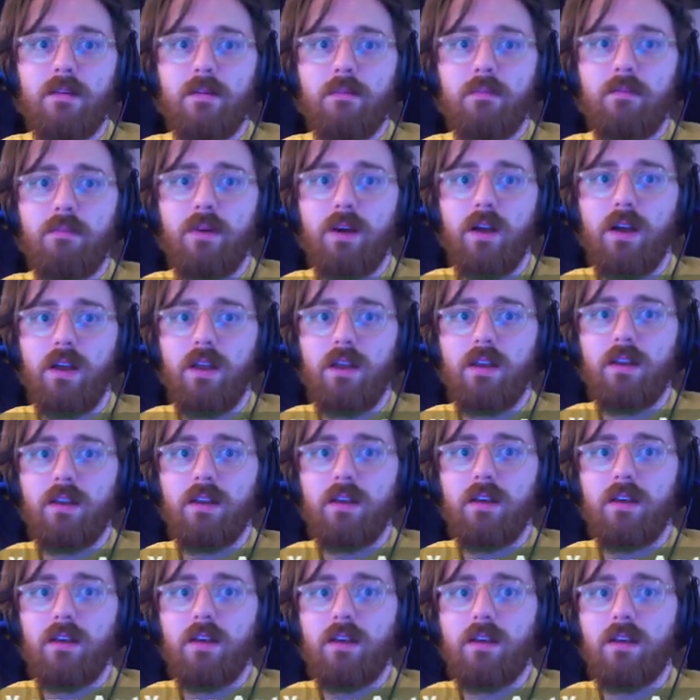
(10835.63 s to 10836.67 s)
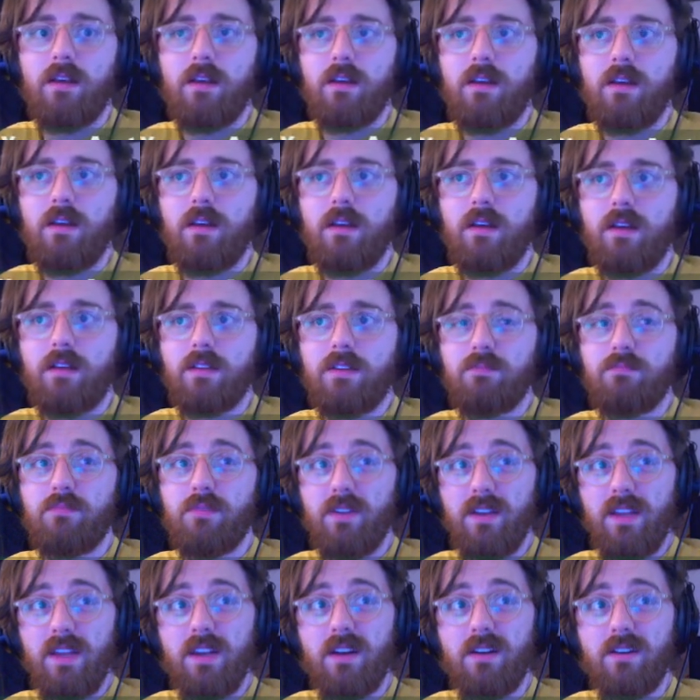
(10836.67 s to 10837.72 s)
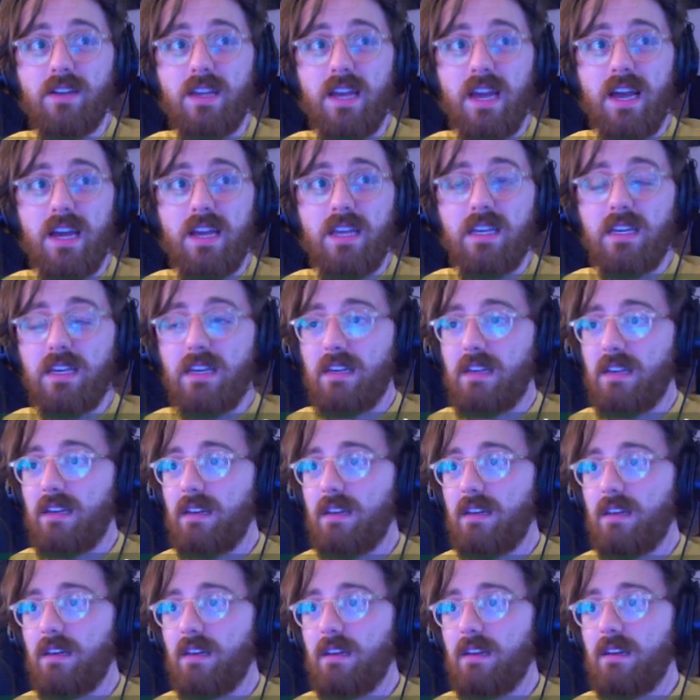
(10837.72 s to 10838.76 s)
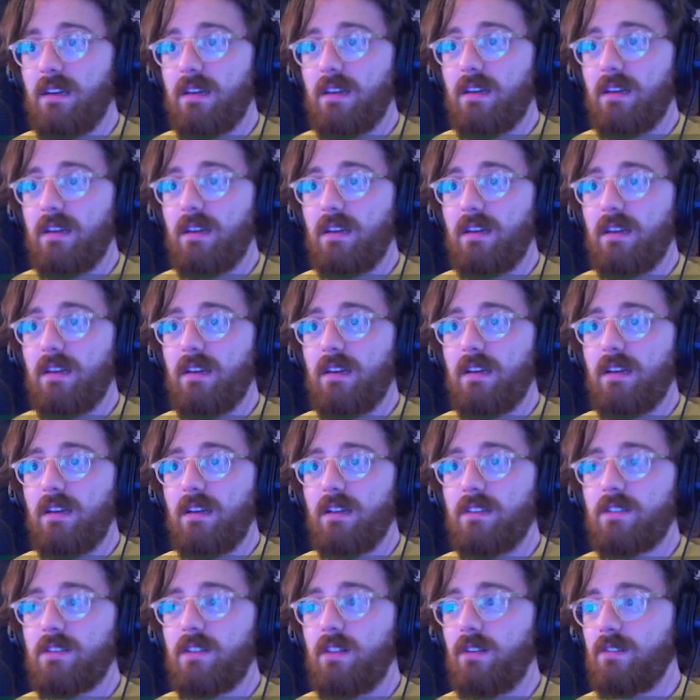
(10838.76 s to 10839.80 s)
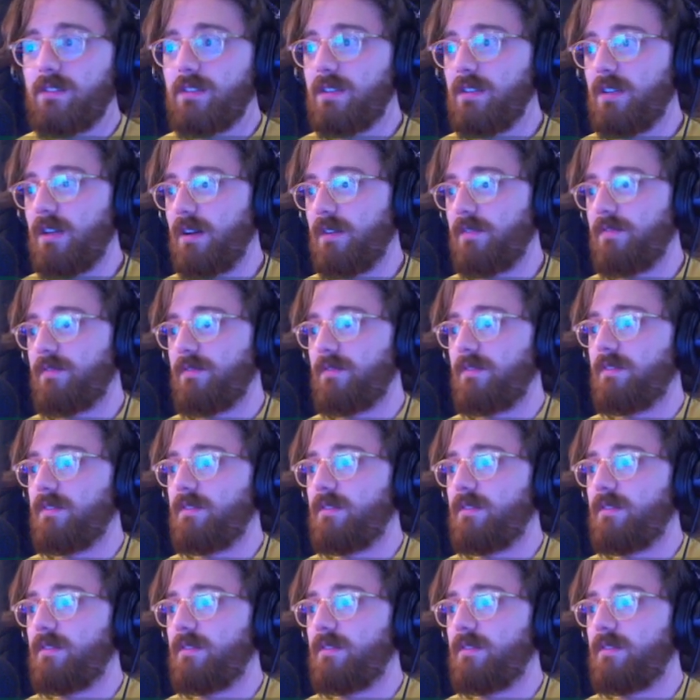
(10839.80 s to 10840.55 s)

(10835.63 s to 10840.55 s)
But it's pretty okay. It's close enough.